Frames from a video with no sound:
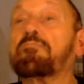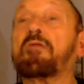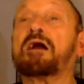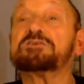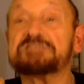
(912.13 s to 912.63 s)

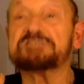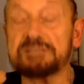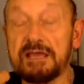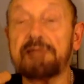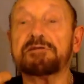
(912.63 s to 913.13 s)
I just
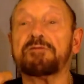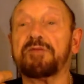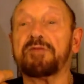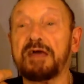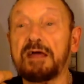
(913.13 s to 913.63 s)
carried on
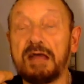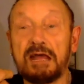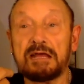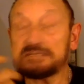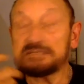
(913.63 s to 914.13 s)
there.
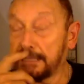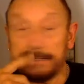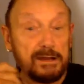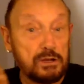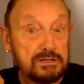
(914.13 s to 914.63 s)
Suddenly
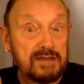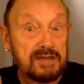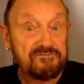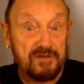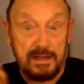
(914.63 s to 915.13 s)
I heard
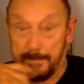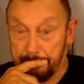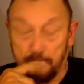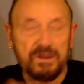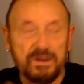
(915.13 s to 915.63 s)
gunfire.
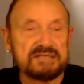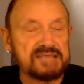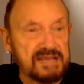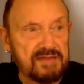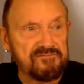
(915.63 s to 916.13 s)
When I
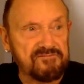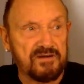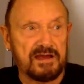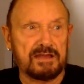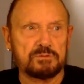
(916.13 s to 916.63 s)
say
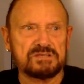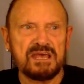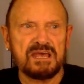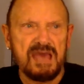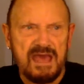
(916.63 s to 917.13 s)
gunfire, it was
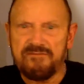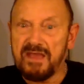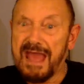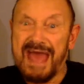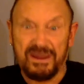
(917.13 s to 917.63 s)

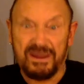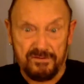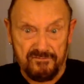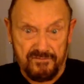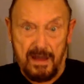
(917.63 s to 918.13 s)
heavy
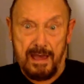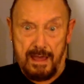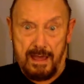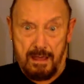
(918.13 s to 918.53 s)
cannon fire.